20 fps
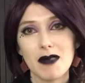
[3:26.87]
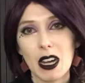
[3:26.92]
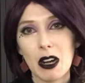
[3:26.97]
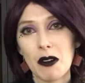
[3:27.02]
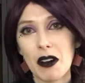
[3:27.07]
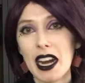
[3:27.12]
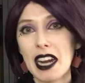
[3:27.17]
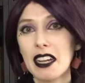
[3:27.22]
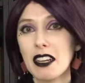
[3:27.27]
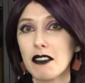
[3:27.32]

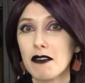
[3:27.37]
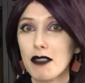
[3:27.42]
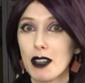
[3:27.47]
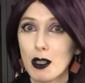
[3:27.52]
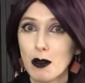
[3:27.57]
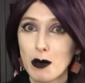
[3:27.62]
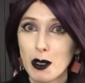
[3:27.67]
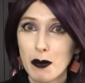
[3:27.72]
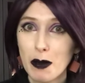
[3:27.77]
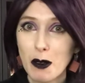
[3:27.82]

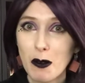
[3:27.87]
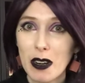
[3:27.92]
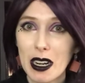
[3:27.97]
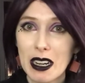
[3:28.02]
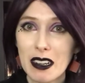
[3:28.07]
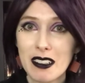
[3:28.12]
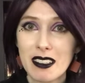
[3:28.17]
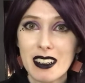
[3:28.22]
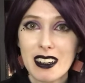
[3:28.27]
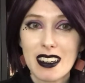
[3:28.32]
arachnophobes
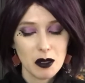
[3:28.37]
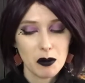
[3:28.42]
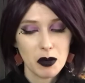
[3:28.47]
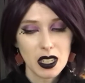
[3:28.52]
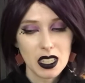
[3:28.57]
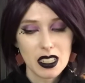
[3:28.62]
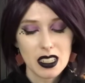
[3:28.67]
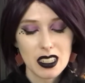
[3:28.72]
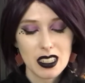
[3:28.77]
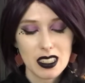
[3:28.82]
beware.
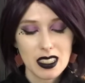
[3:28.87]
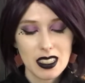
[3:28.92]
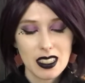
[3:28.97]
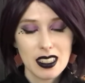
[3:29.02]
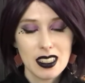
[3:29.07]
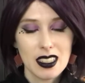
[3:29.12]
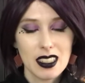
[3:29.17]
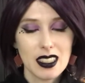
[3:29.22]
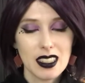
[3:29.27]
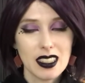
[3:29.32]
But
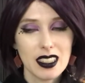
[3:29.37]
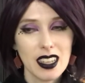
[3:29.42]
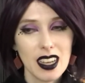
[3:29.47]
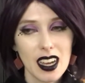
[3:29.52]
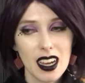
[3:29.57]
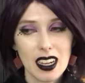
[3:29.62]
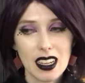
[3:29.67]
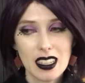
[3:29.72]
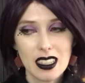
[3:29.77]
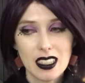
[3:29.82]

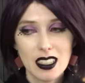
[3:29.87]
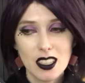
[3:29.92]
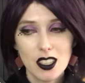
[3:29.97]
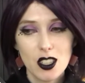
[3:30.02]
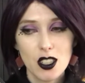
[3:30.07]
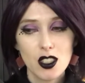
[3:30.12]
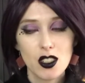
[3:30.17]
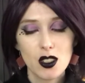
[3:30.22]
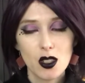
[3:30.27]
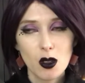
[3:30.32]
yeah,
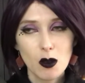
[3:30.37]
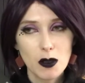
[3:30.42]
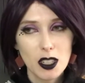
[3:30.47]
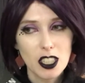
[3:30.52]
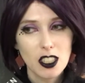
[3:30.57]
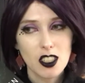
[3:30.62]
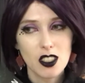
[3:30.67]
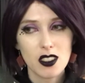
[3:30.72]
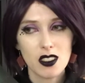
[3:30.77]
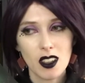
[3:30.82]
so
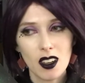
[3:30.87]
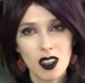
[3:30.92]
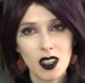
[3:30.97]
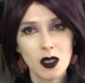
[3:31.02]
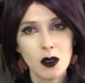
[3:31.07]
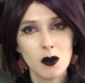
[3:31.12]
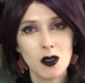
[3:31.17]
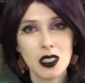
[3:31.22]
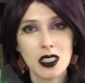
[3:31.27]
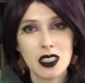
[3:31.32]
much
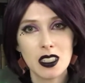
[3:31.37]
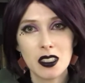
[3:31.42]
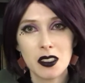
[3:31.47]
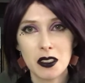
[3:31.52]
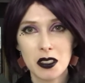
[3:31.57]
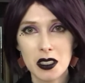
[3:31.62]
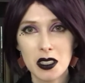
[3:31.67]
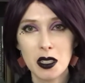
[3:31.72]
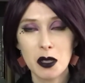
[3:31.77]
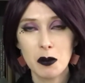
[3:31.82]
thought was
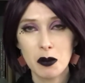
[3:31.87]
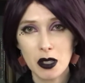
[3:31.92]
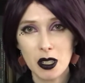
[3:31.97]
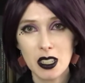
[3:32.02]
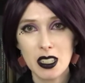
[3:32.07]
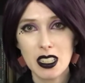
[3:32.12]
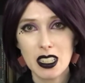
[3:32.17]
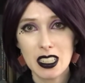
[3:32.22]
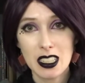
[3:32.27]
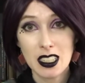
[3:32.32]
clearly
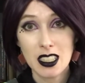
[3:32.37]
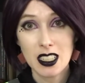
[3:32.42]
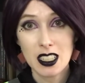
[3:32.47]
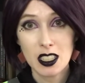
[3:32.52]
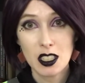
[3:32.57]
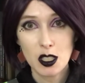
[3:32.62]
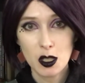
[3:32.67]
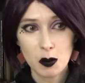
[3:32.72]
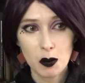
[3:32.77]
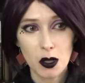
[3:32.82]
put into
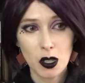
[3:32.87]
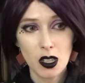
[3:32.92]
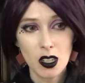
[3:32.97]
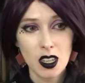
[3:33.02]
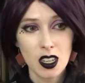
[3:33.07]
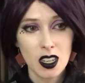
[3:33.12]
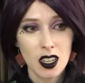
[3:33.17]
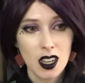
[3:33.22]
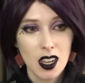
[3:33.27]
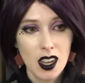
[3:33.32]
this
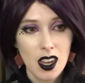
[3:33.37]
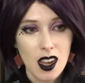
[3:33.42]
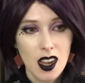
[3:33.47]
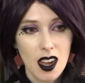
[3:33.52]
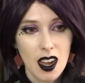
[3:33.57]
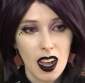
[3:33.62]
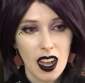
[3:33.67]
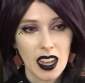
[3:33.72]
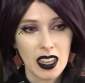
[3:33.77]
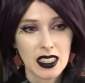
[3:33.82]
book,
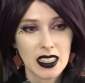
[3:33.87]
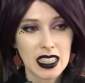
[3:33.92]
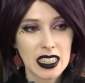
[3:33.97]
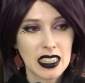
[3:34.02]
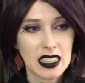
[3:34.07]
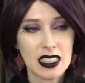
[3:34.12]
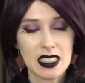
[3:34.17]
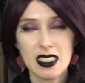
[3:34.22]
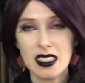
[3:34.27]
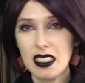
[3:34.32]
and
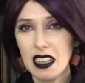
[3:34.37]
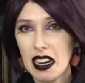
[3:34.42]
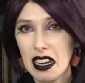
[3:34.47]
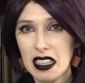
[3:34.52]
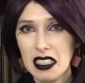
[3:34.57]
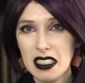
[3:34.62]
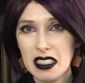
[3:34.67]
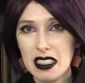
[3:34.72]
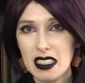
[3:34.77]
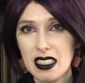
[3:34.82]
like the
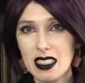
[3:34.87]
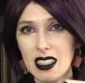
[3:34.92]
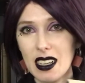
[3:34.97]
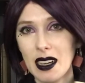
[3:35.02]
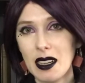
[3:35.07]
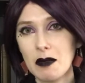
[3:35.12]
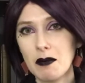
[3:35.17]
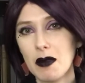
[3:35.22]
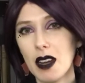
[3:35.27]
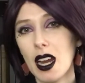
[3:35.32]
science,
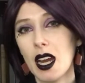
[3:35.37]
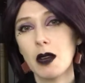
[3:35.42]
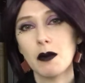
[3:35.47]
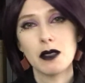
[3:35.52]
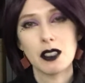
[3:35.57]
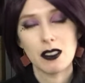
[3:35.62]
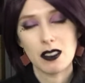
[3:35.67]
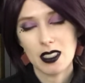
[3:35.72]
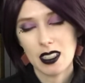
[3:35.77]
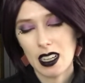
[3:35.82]
I'm
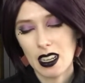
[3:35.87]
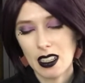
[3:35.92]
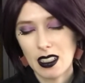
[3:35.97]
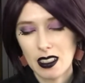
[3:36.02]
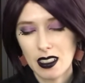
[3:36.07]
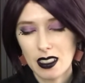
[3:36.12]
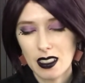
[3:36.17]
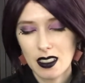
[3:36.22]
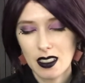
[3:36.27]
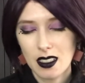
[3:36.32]
no
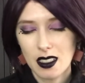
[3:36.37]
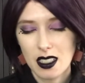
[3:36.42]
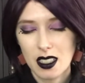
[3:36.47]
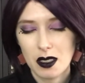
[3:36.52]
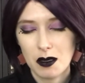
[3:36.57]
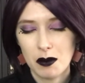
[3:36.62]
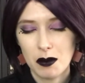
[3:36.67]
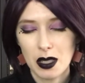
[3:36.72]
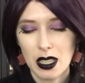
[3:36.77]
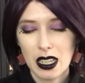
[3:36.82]
scientist,
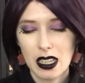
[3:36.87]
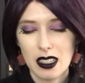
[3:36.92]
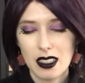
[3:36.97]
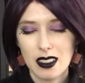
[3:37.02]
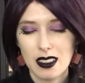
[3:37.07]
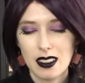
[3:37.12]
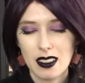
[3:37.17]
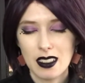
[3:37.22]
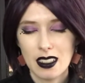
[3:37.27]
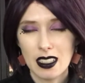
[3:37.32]
but
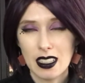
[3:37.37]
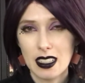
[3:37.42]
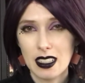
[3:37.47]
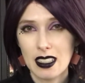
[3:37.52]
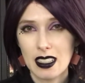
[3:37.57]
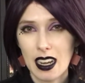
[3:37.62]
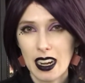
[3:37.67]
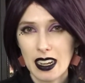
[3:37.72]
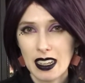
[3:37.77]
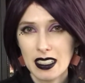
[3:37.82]
the
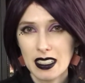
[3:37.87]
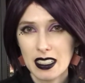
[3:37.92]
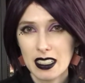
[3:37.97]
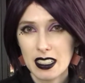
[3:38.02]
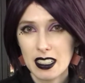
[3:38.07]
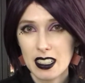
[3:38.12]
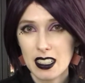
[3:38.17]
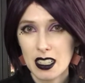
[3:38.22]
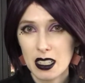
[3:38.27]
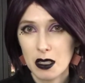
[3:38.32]
science
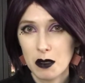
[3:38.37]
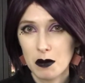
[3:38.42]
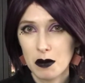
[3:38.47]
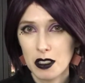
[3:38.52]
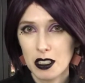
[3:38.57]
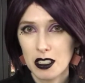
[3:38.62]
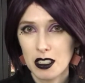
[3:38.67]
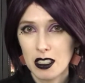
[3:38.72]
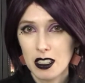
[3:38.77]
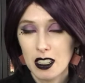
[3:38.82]

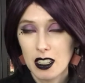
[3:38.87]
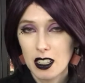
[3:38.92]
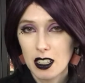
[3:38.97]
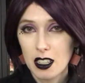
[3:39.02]
seems